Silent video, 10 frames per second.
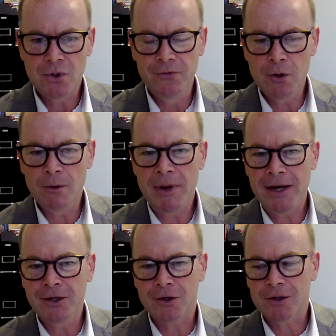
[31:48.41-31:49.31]
if you're a
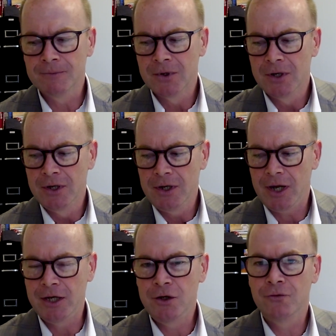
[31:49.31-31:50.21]
banker
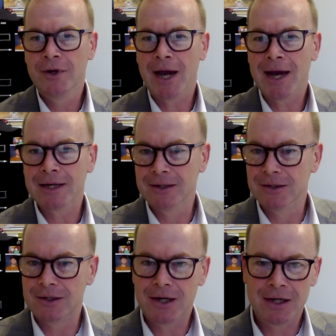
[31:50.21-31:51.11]
and you've got
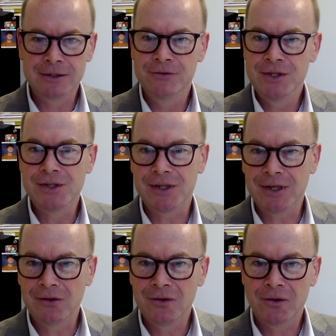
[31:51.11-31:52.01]
all of these
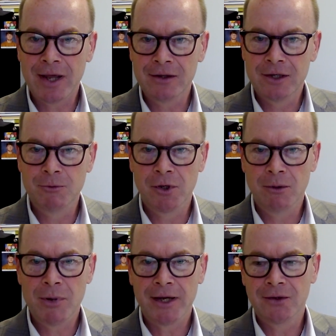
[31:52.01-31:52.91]
things, a lot of the community
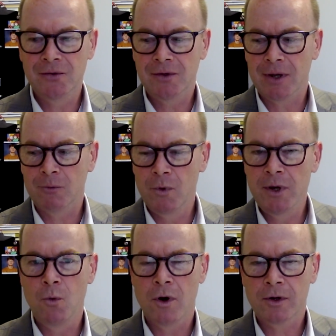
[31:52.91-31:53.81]
banks that
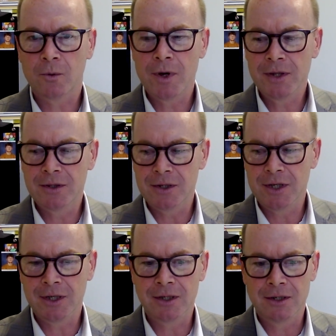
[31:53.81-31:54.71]
we work with
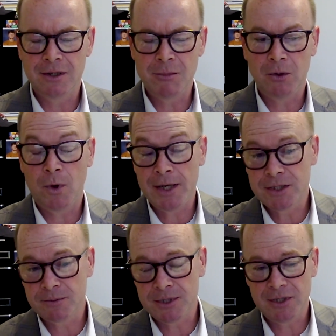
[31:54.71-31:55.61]
in the
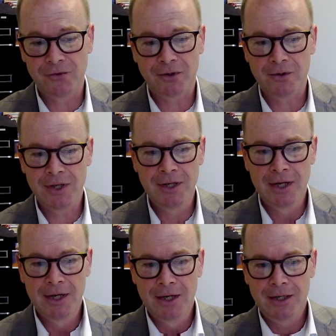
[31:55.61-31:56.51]
Midwest specifically,
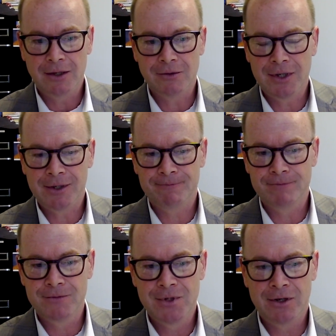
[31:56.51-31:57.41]
they're
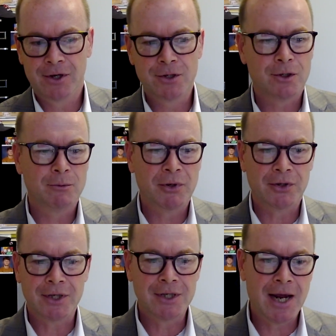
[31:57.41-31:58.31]
under $1
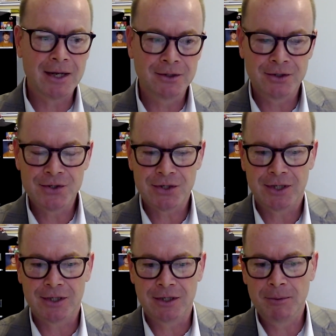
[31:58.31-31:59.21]
billion
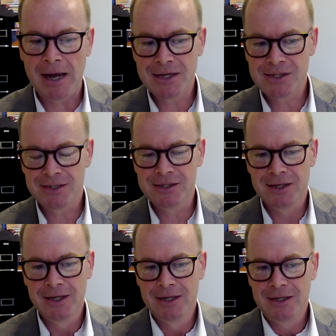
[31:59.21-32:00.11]
in deposits.
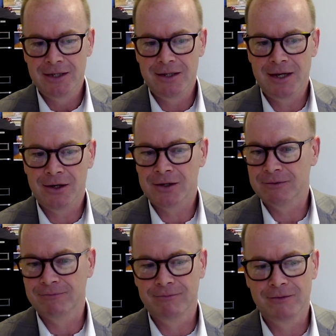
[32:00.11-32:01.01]

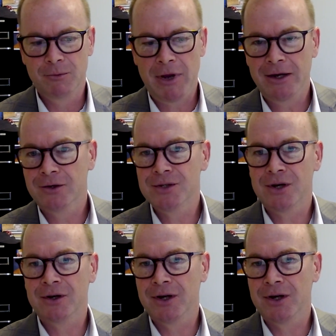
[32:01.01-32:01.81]
The bankers are